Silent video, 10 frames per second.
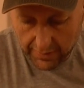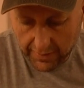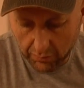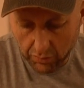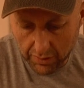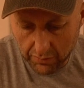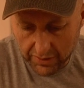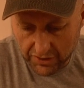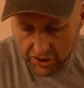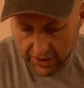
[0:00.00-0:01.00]
Now what I want
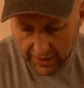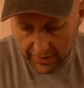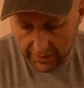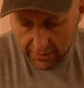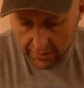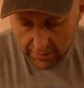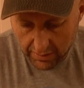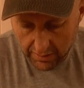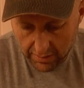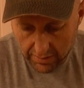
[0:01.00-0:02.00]
to check
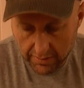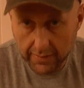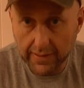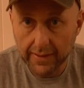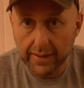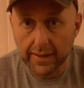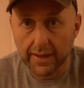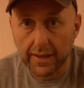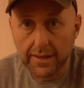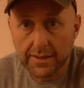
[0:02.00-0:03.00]

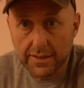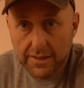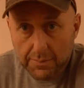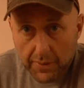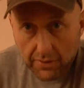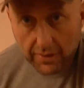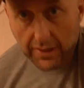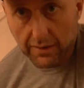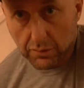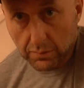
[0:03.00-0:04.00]
is the spirit
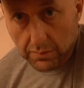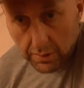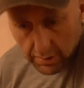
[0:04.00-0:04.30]
level